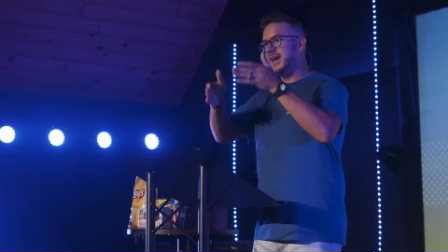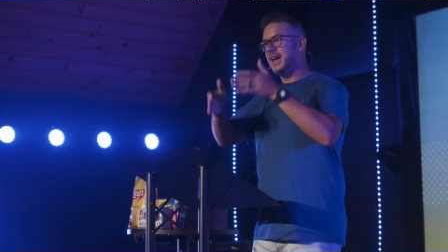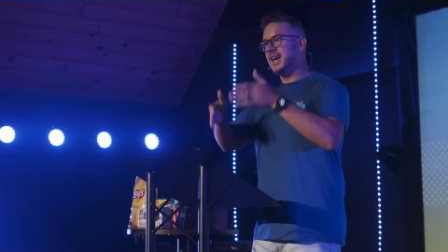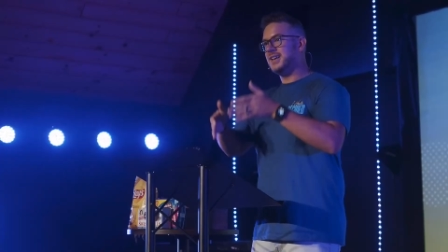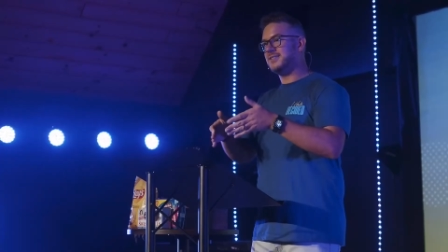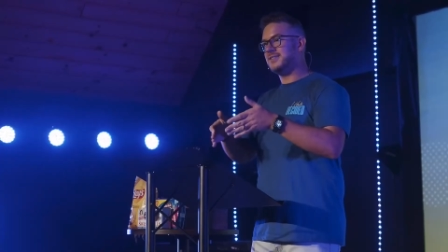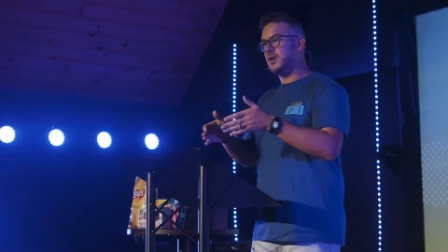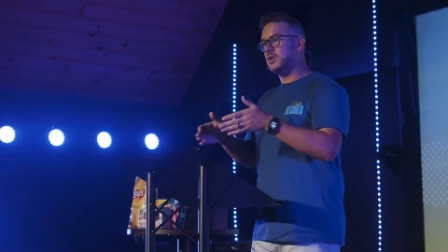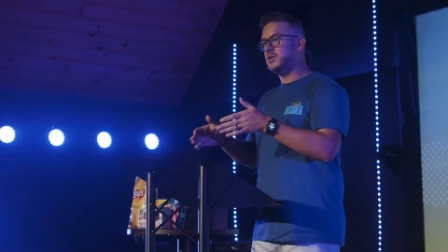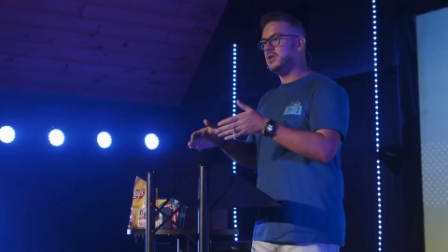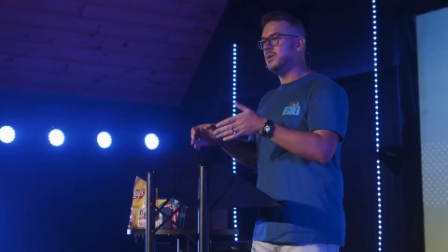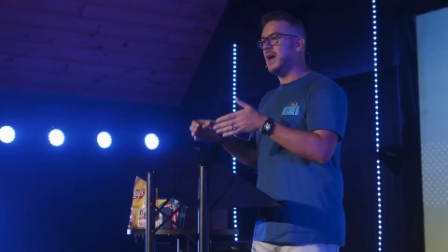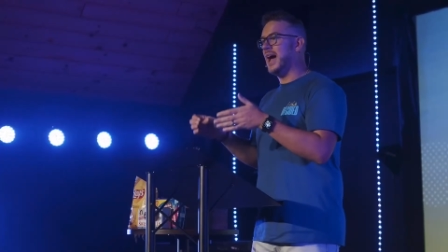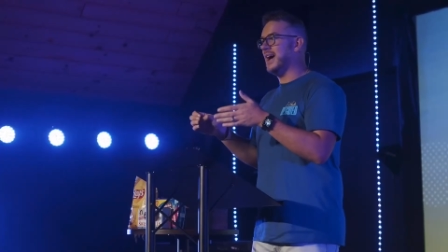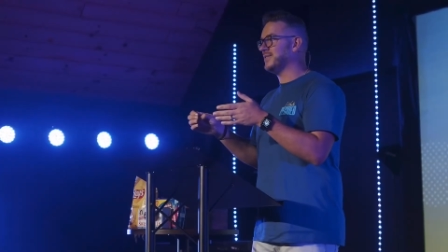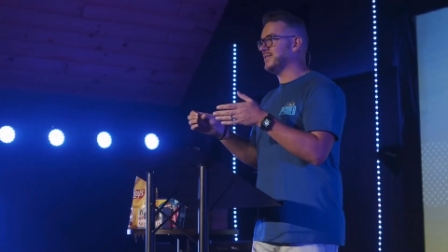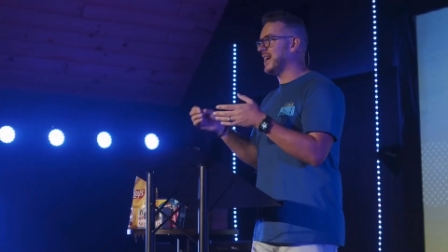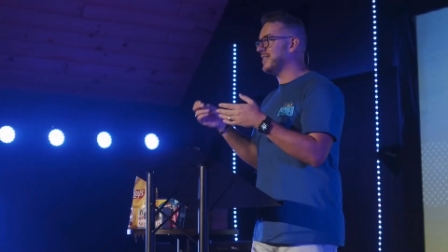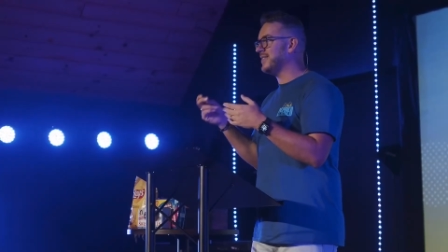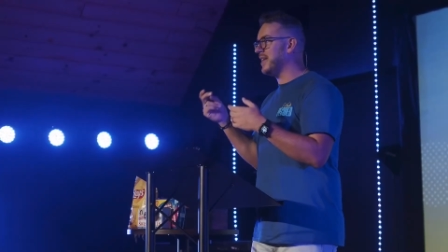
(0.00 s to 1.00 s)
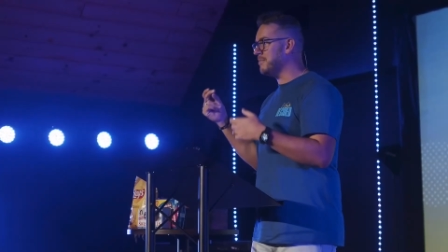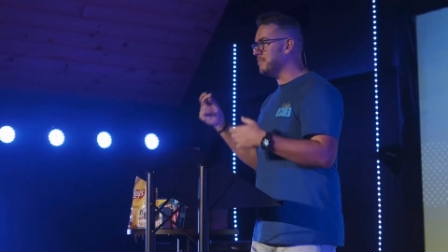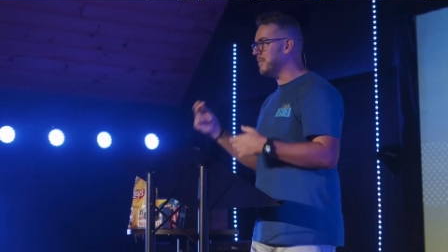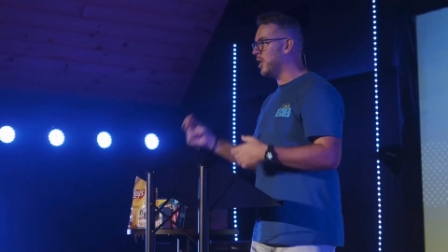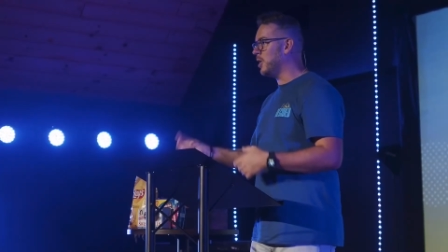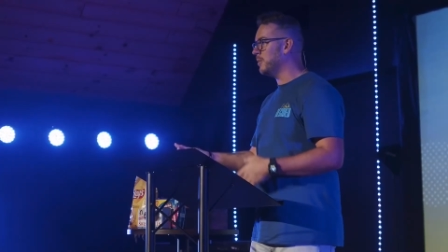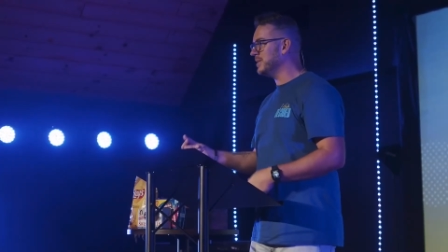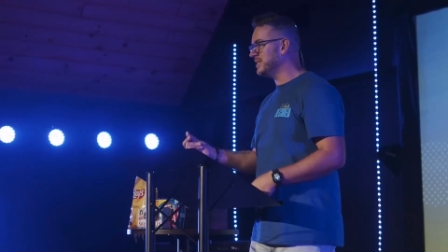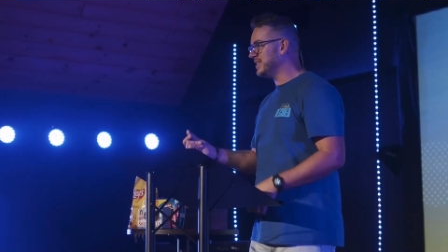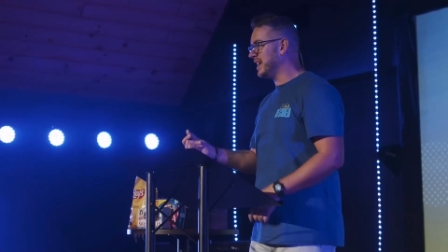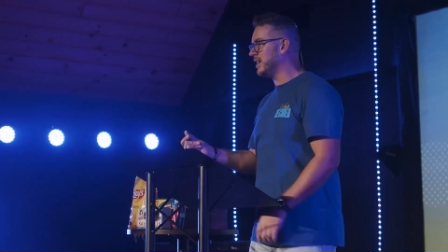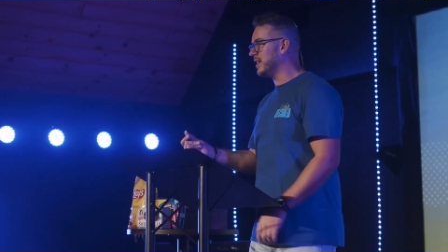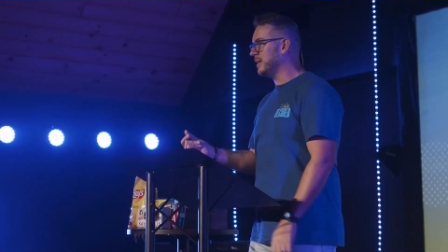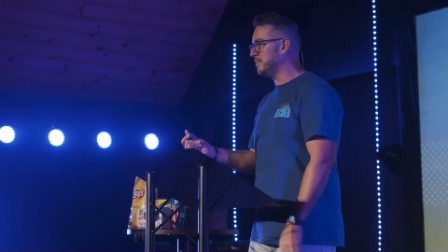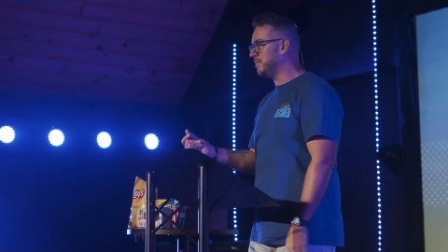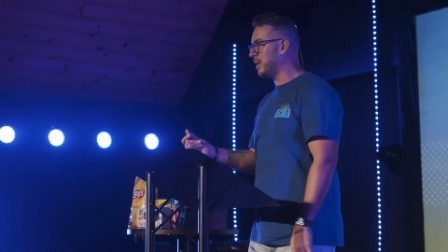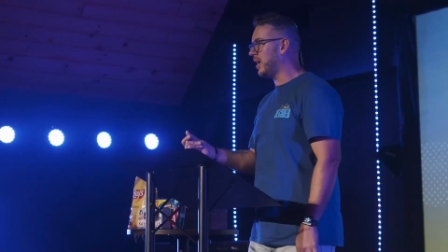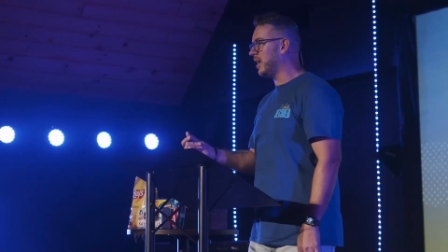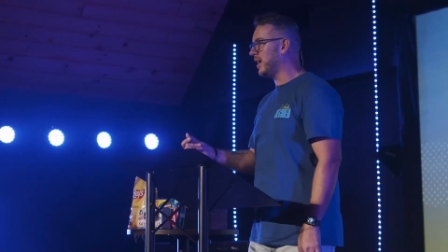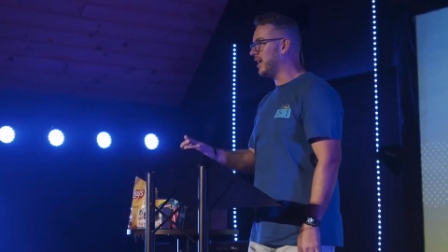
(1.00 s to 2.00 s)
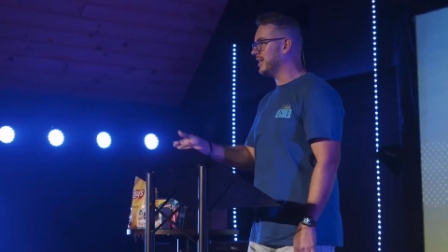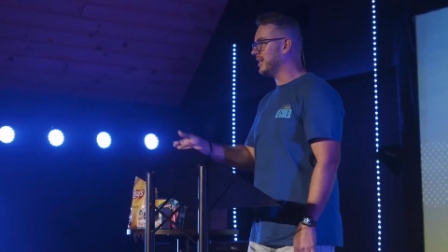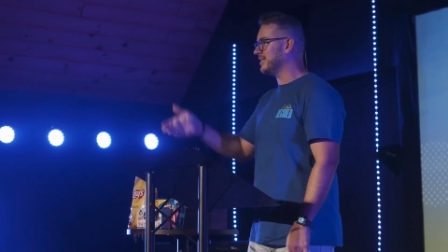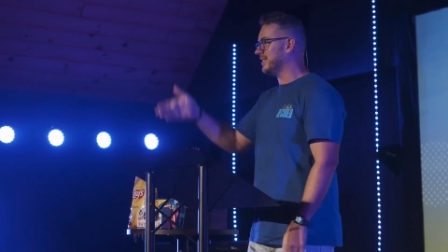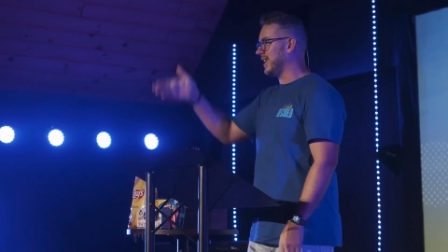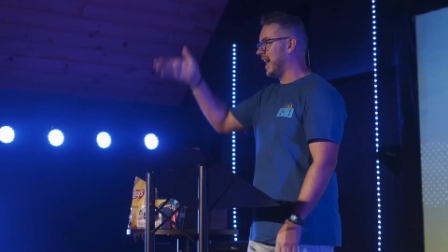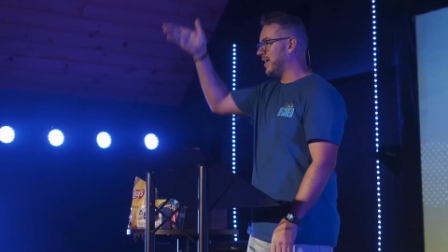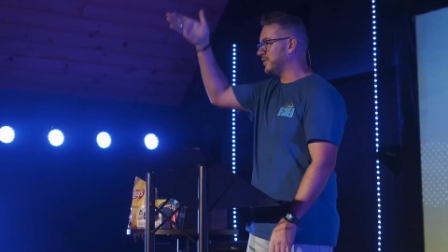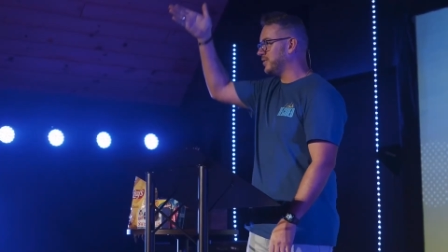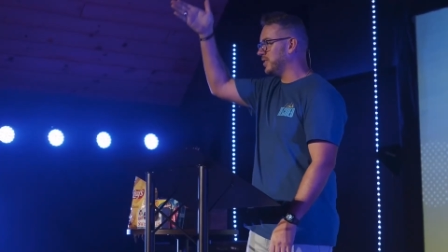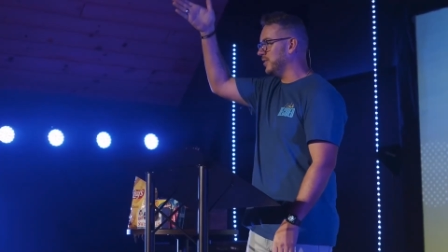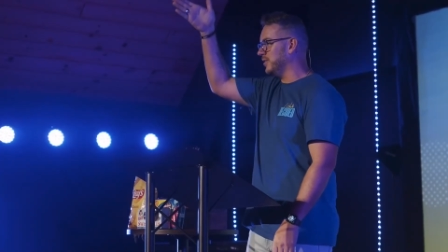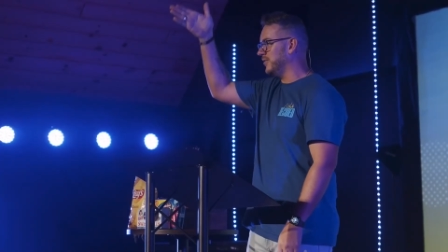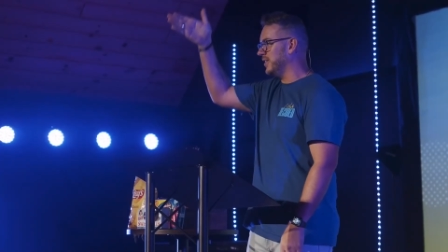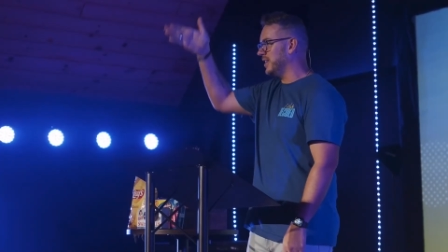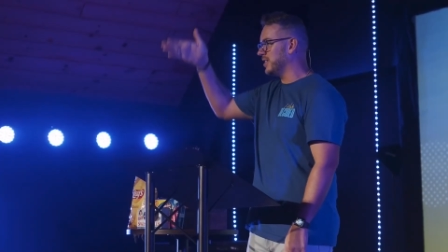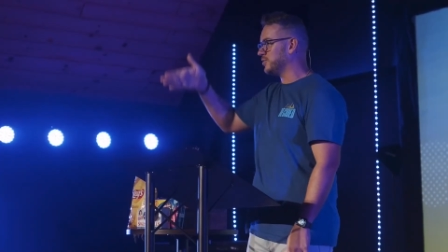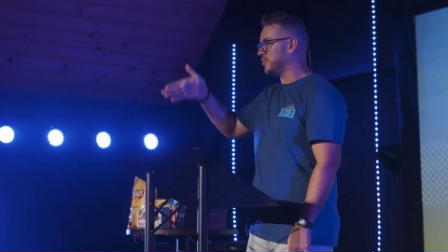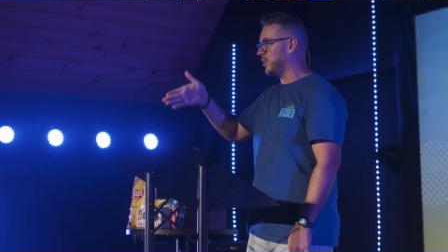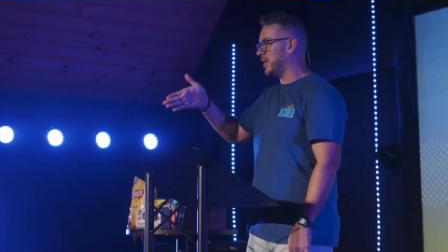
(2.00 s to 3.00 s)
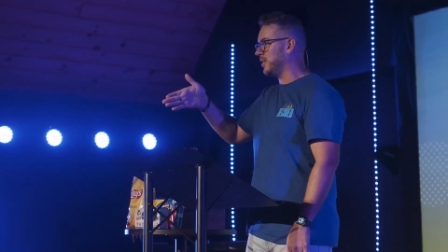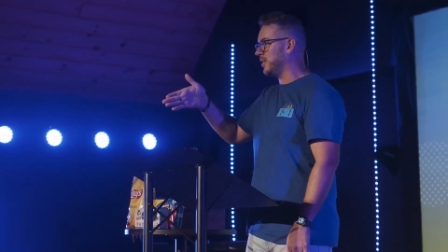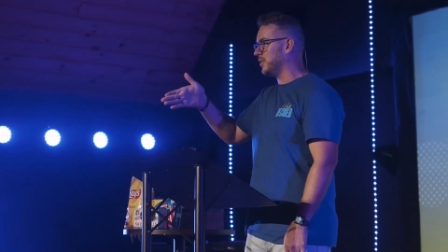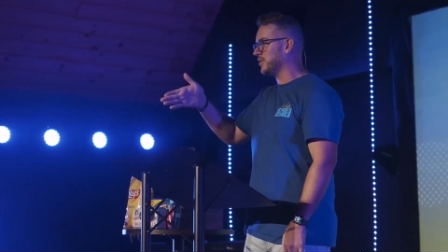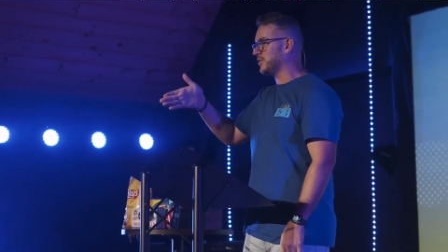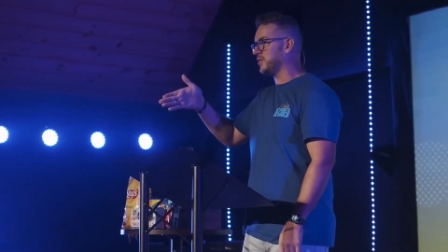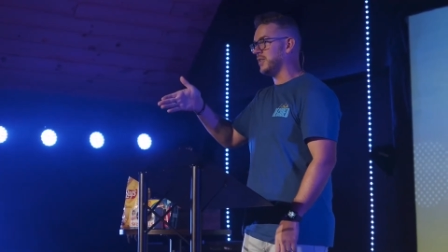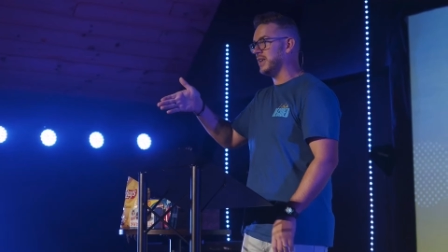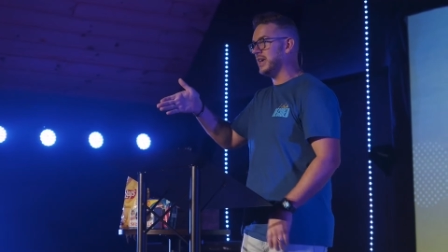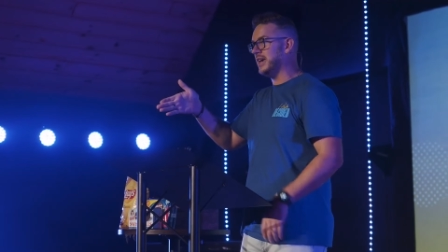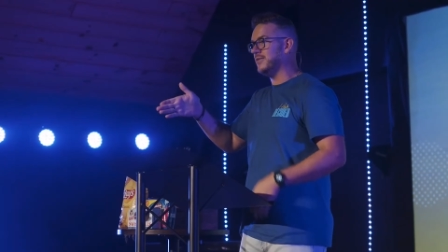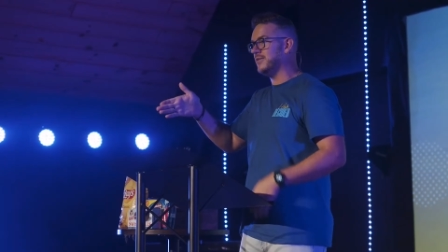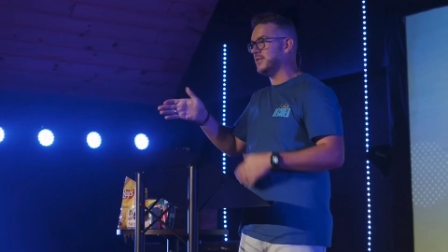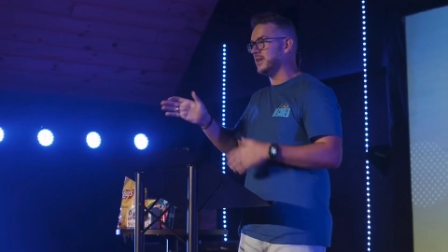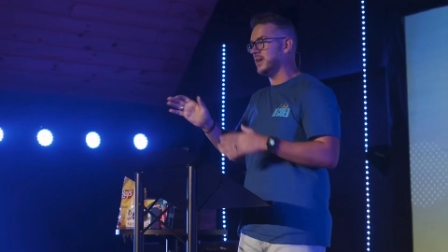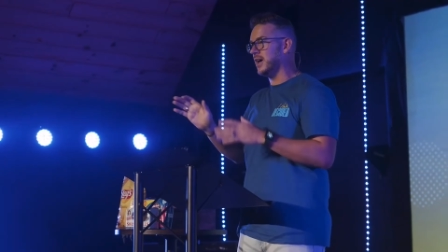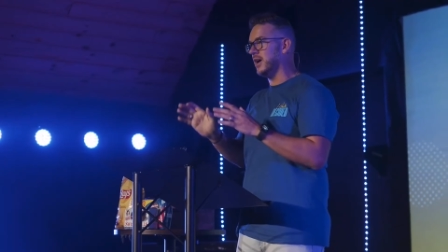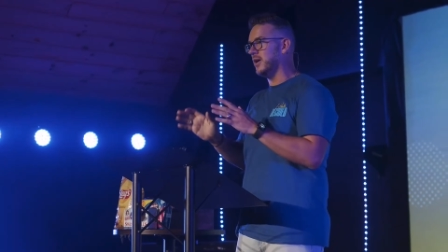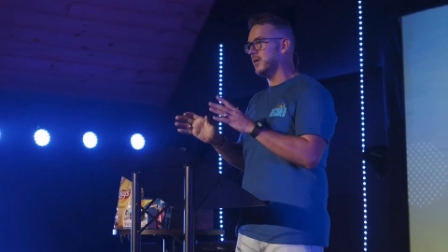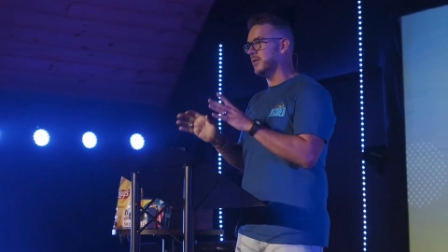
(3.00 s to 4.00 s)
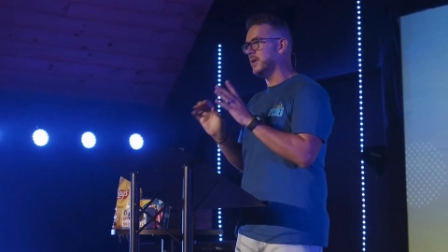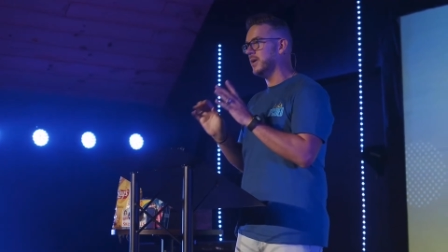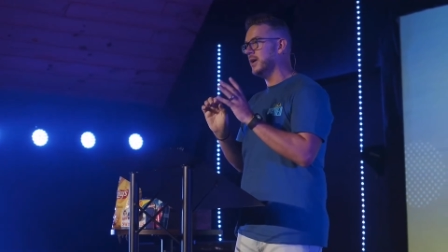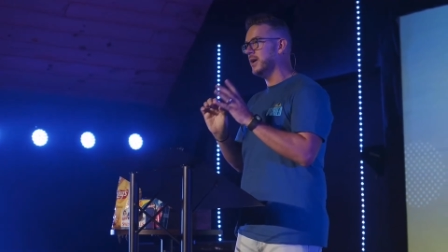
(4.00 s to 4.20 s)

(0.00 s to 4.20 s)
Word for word: is so you have to have that momentary pause after you finish one whole sleeve to go,